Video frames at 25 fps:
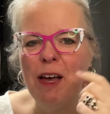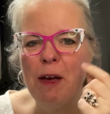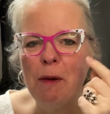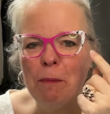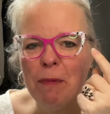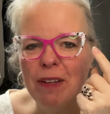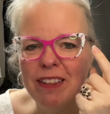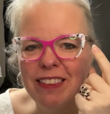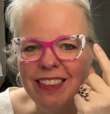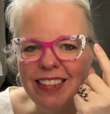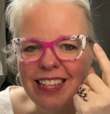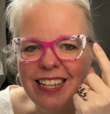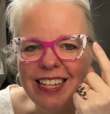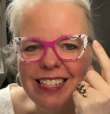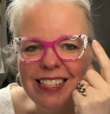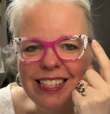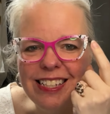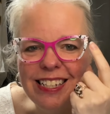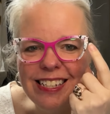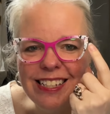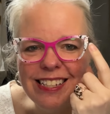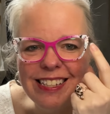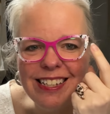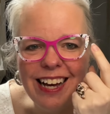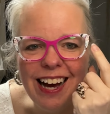But this
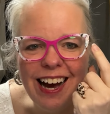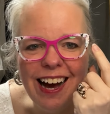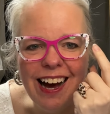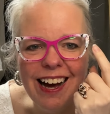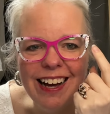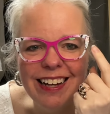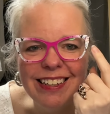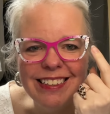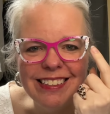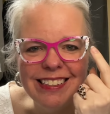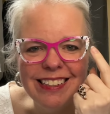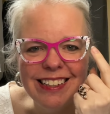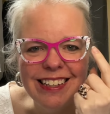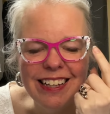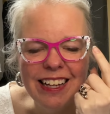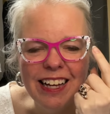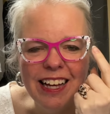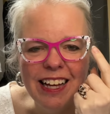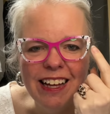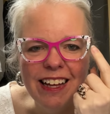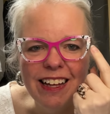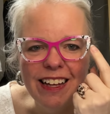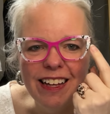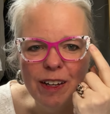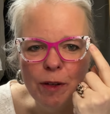has got
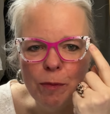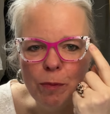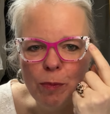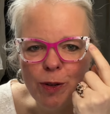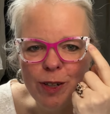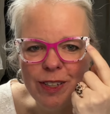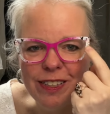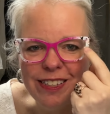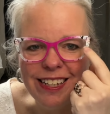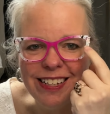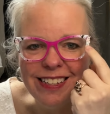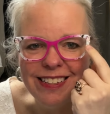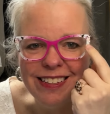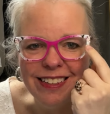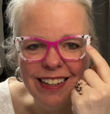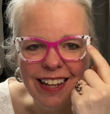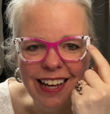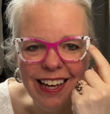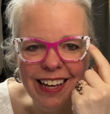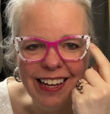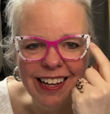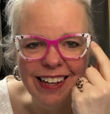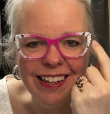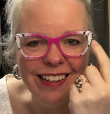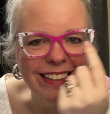Princess
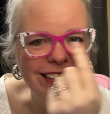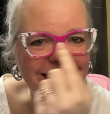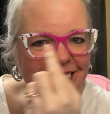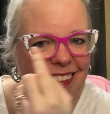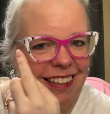Leia